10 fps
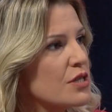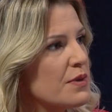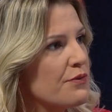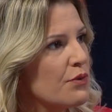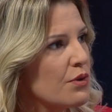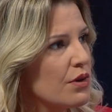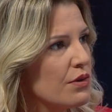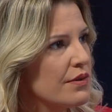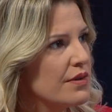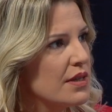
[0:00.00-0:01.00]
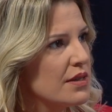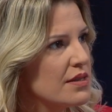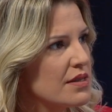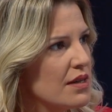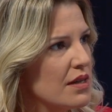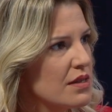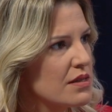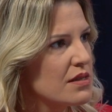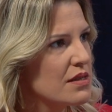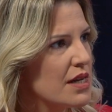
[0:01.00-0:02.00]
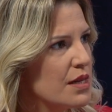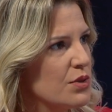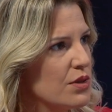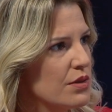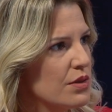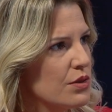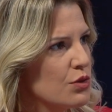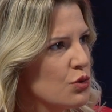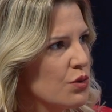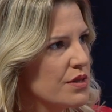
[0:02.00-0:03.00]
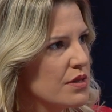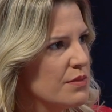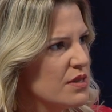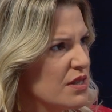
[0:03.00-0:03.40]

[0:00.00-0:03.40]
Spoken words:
before this sustainable tourism? Is it